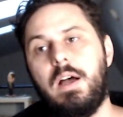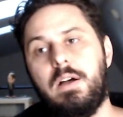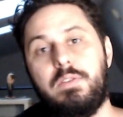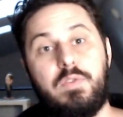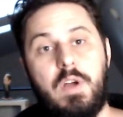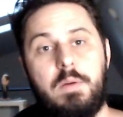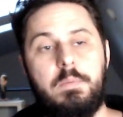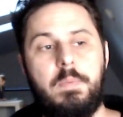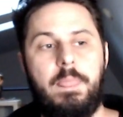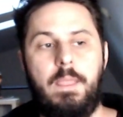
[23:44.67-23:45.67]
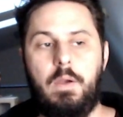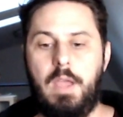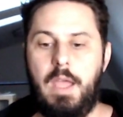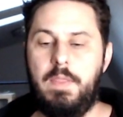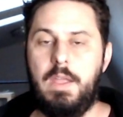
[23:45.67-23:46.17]
from?
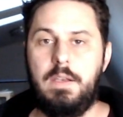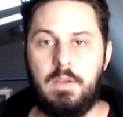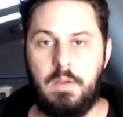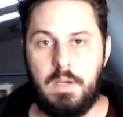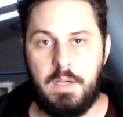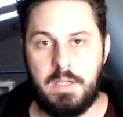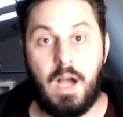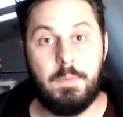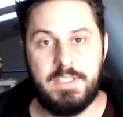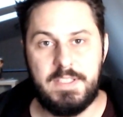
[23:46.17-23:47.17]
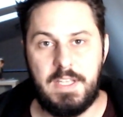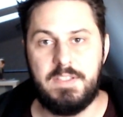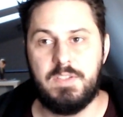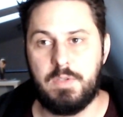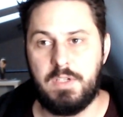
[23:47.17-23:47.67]
And then common
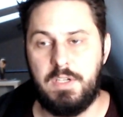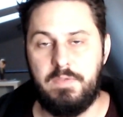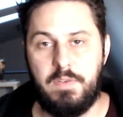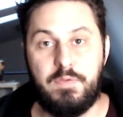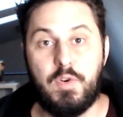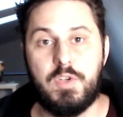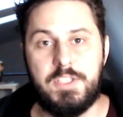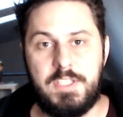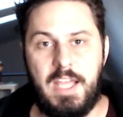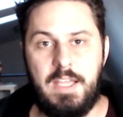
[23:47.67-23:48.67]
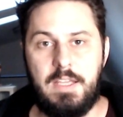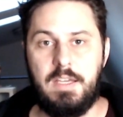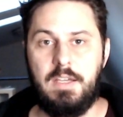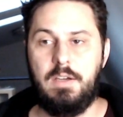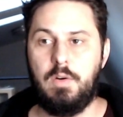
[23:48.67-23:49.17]
sense or kind of a first take
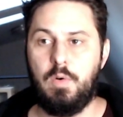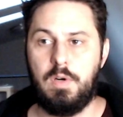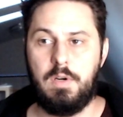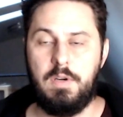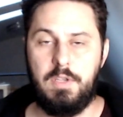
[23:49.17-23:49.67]
or,